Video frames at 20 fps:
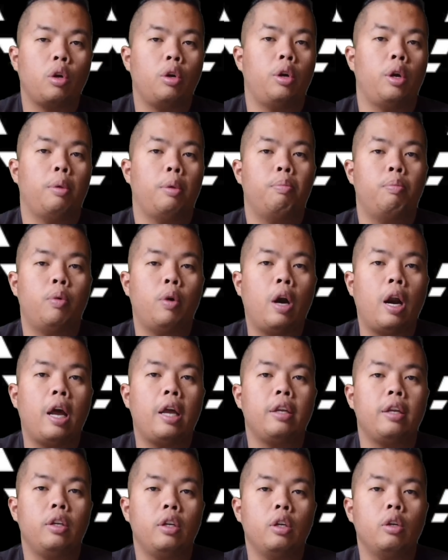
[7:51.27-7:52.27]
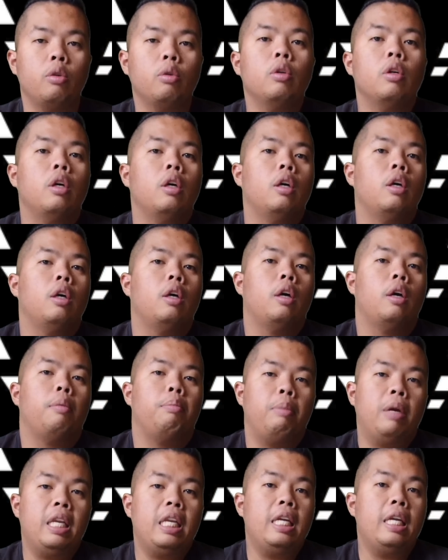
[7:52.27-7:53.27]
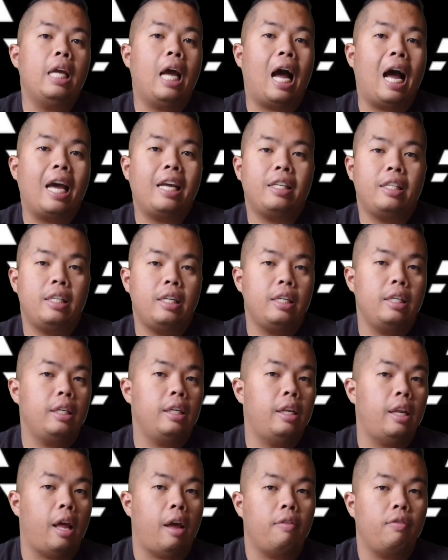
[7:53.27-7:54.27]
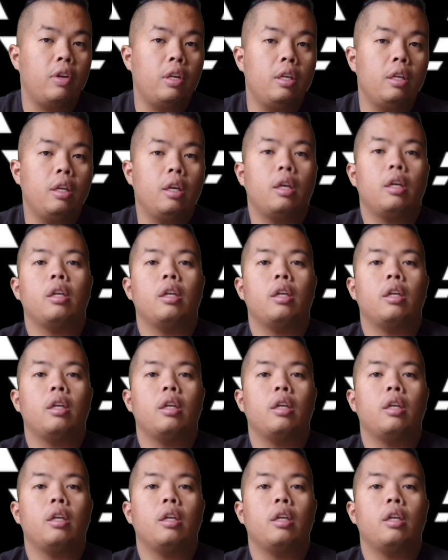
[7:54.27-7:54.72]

on a brand new Mini IT11